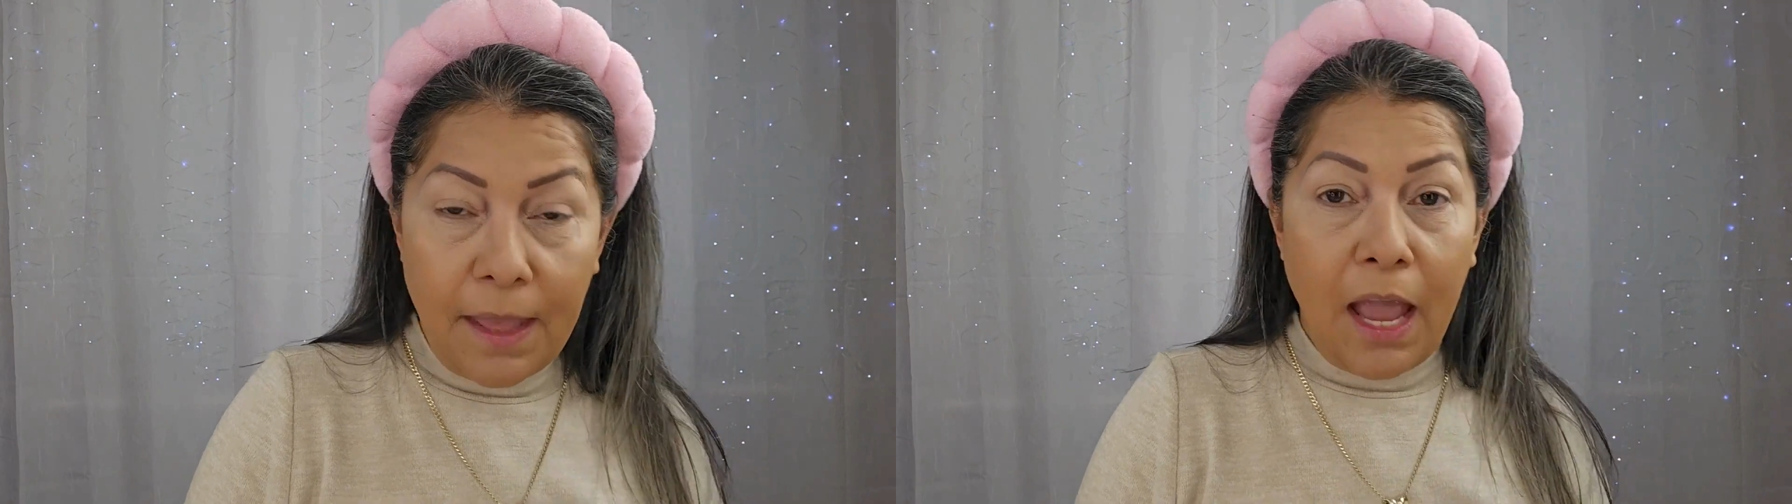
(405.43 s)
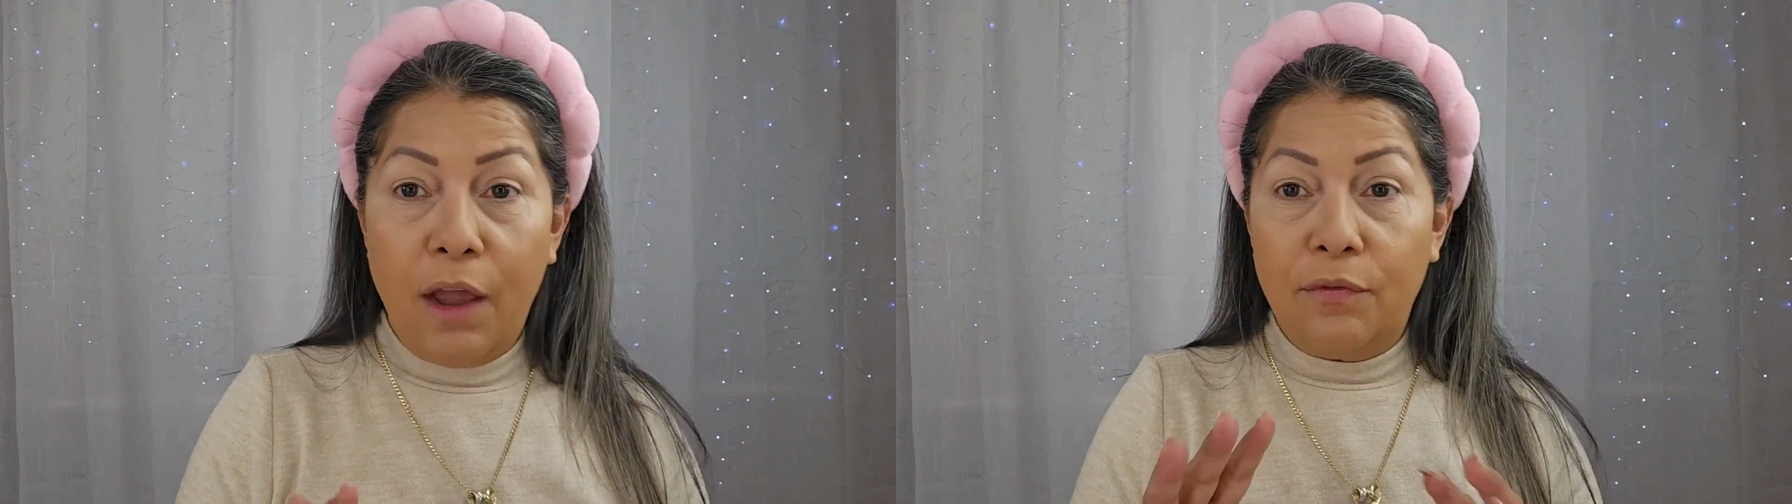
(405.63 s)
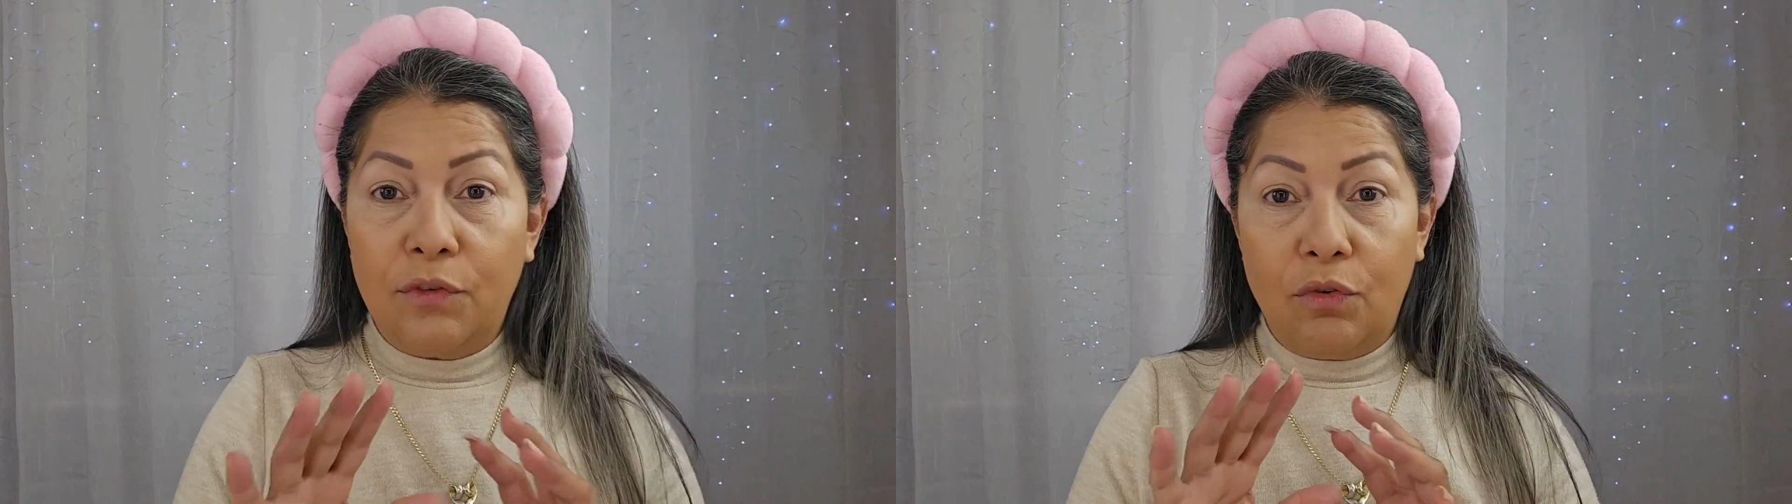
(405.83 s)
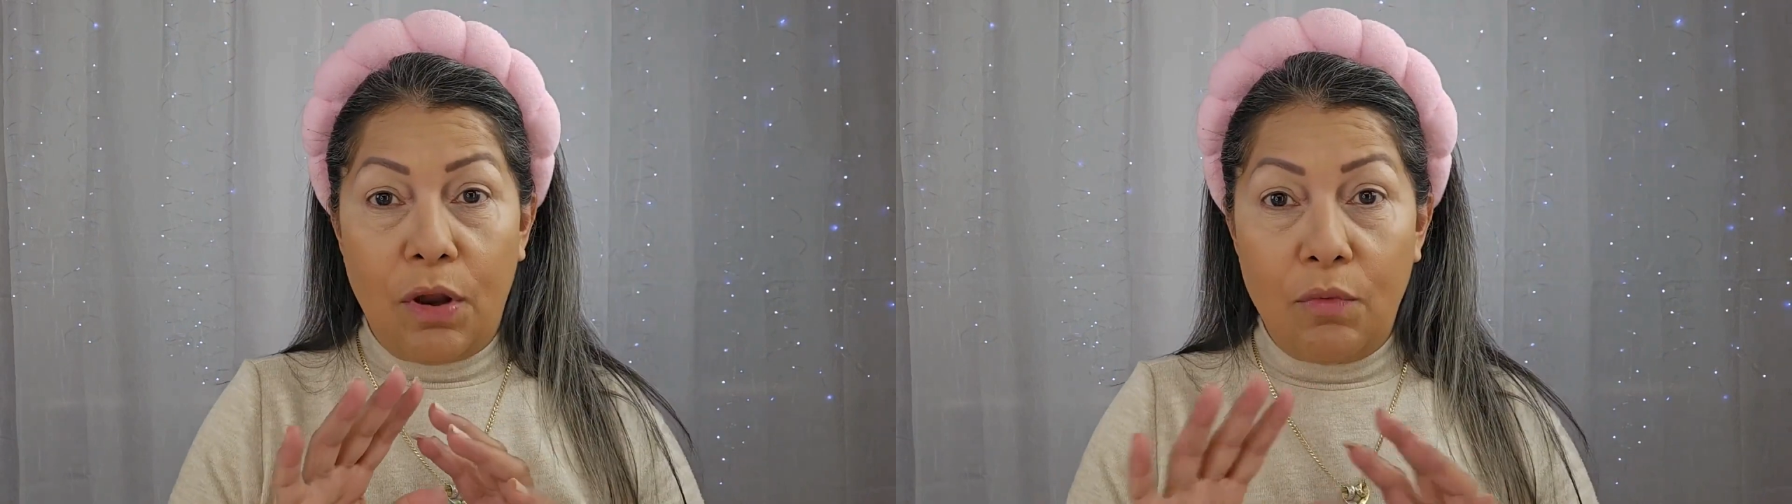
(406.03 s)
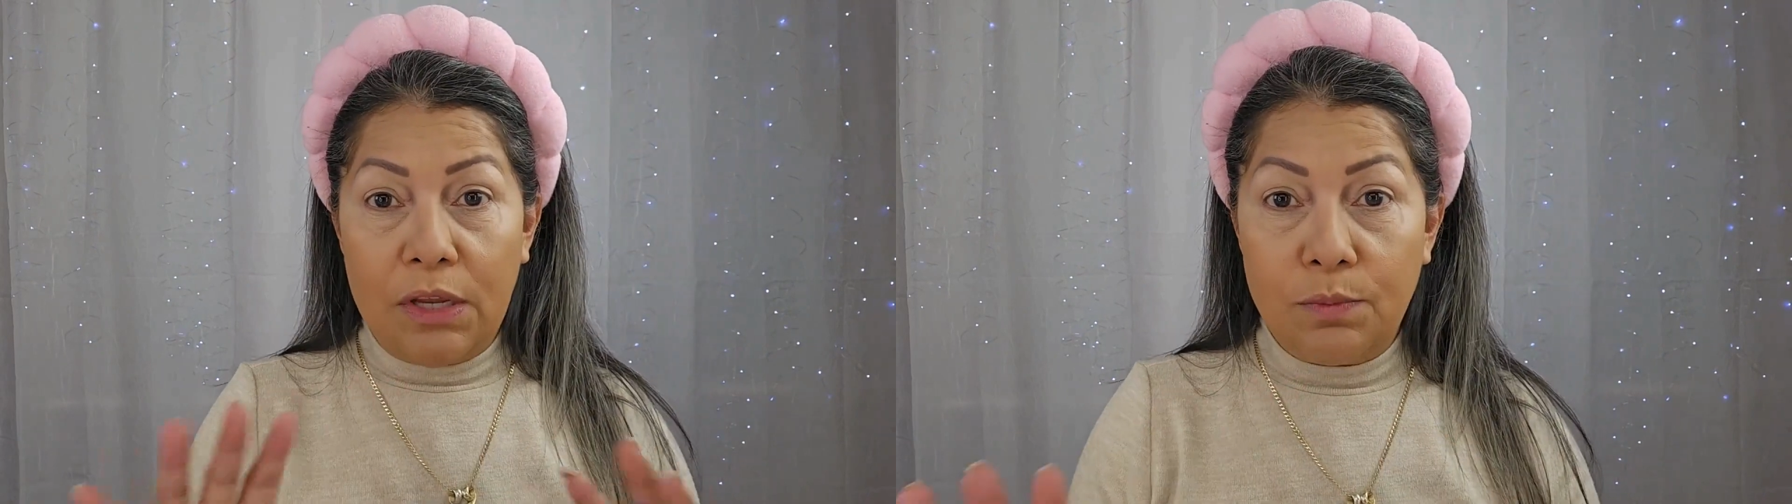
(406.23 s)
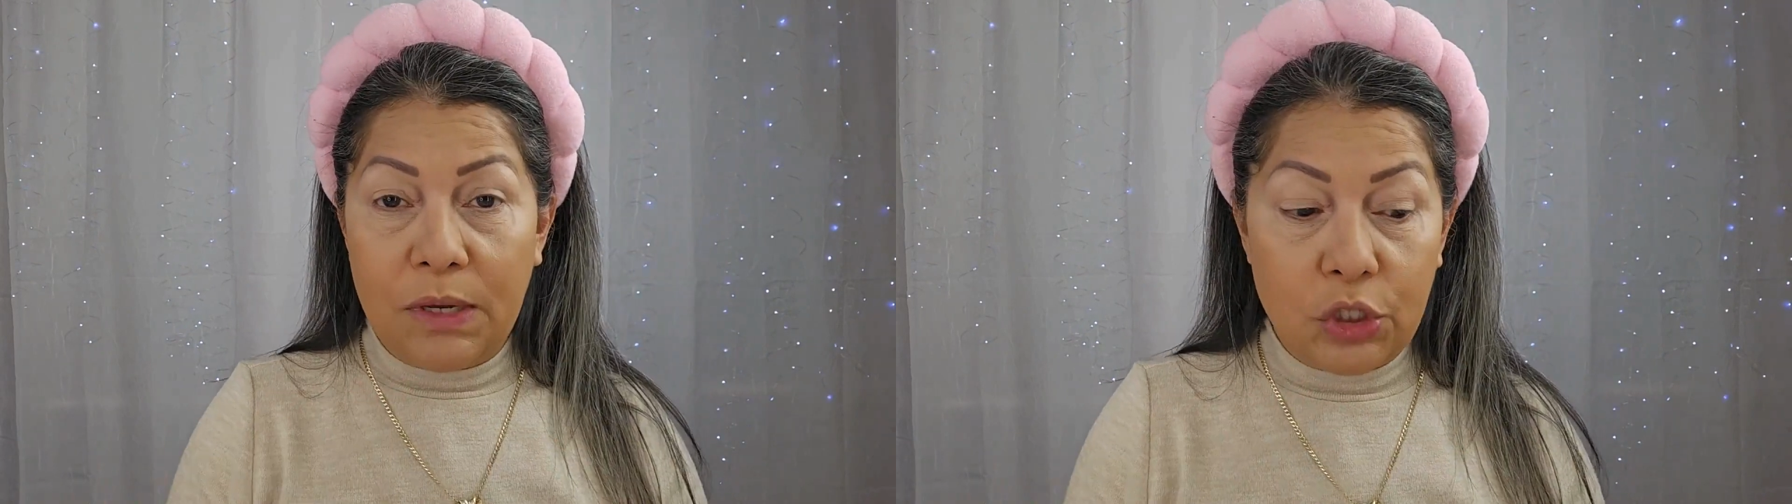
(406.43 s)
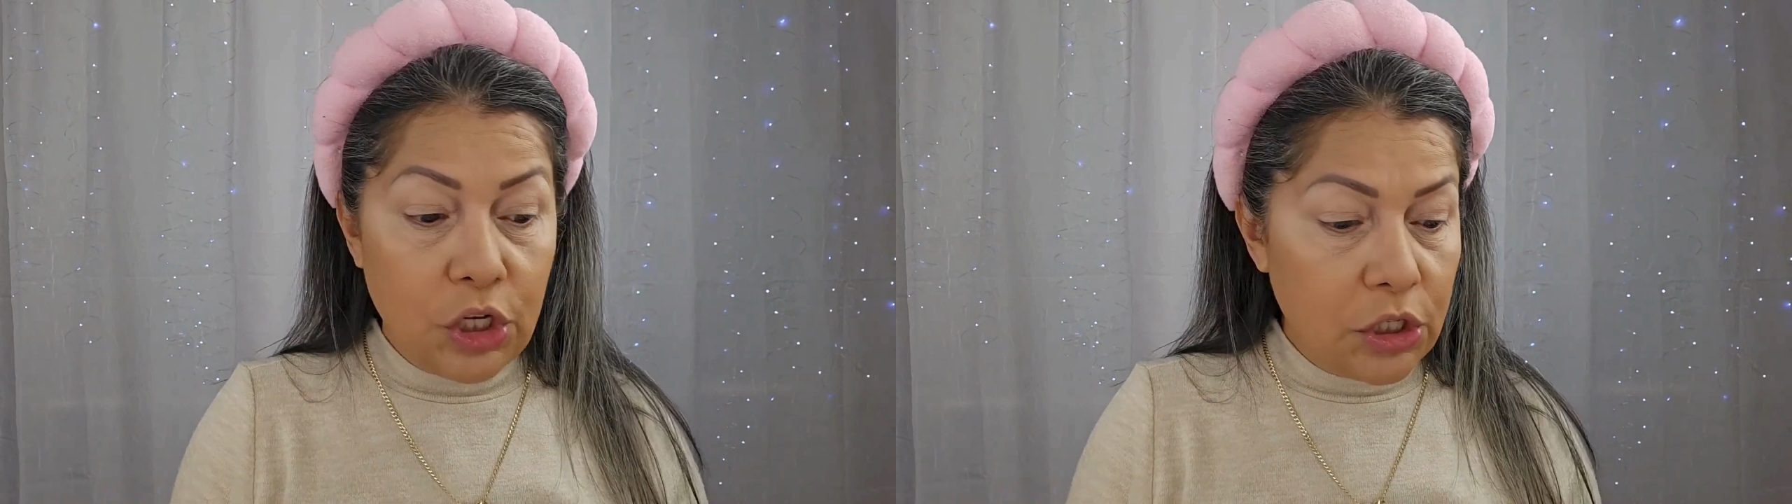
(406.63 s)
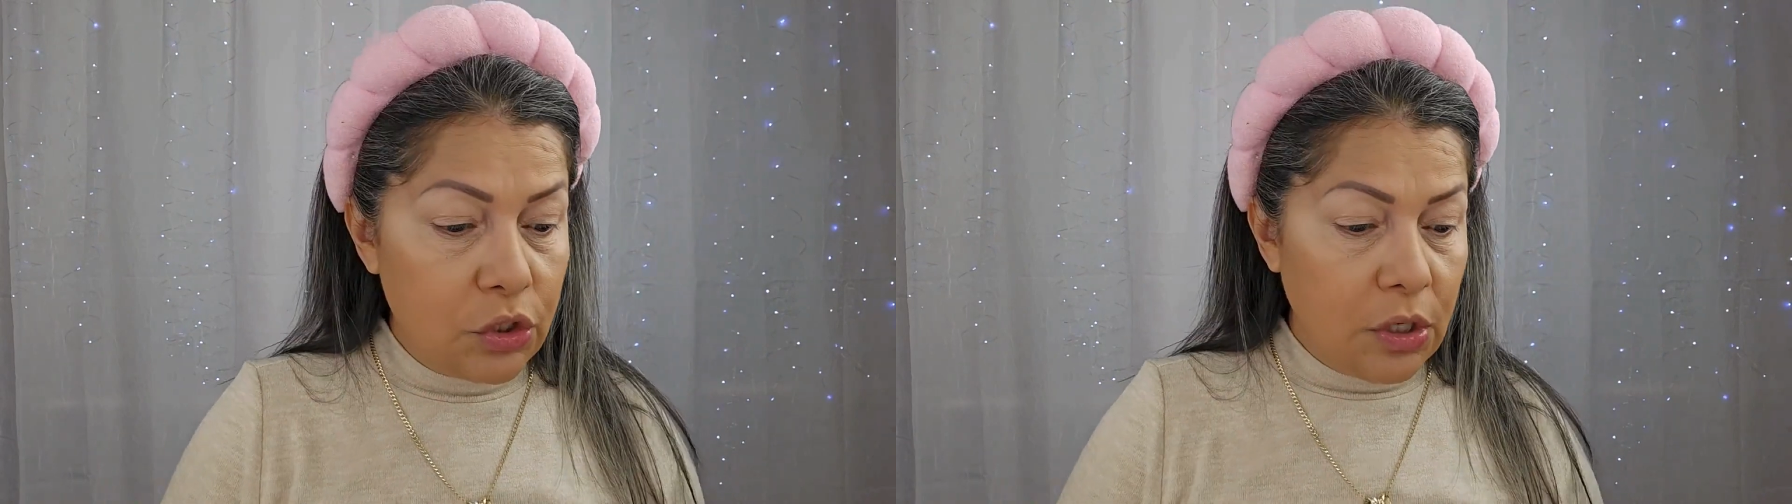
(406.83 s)
After I raise my
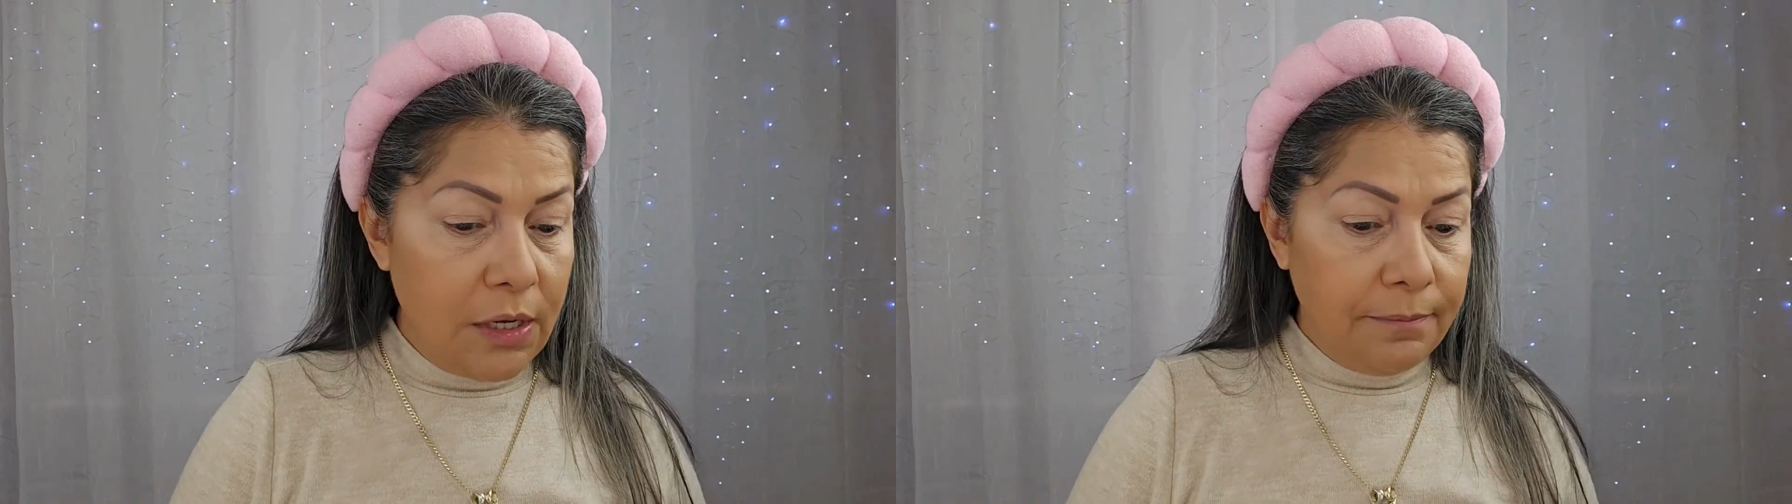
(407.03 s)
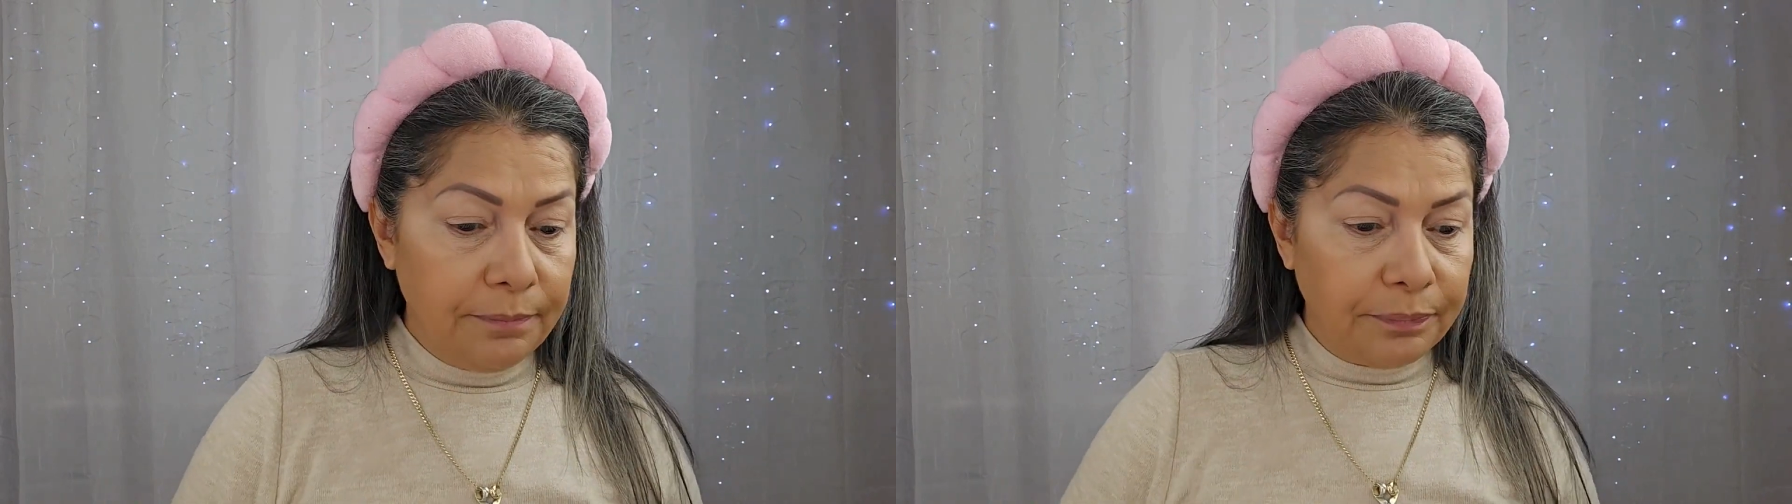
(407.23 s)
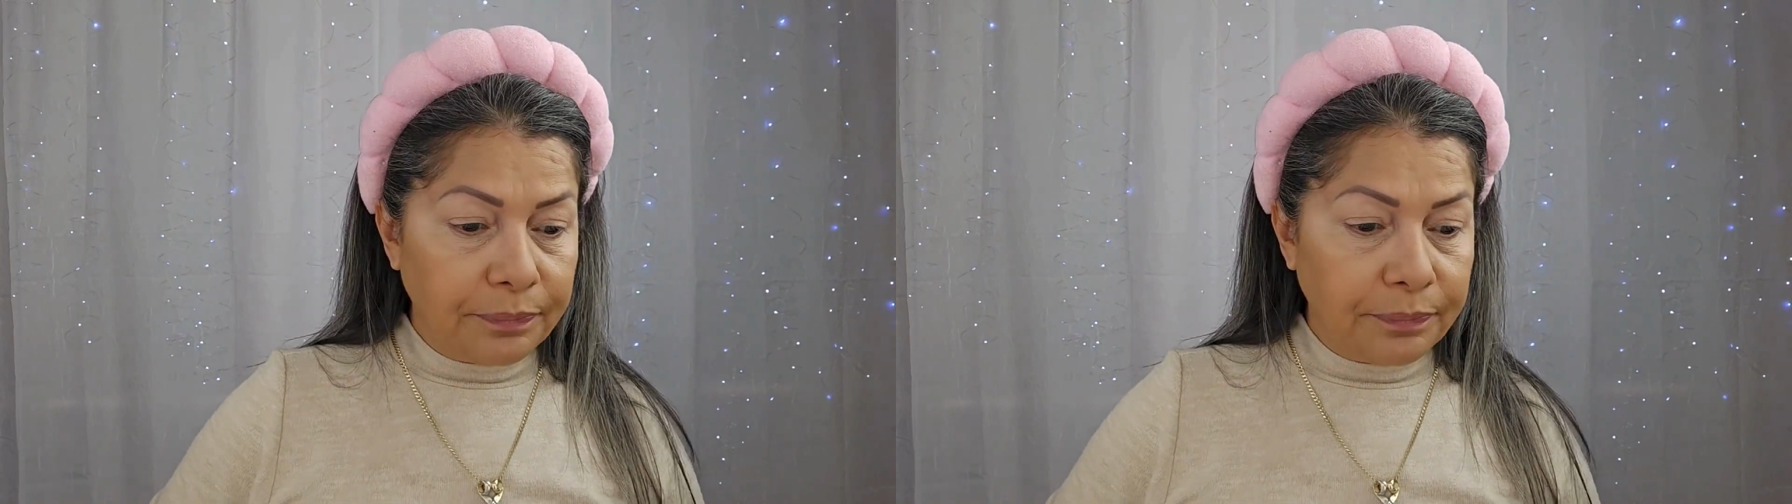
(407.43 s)
children,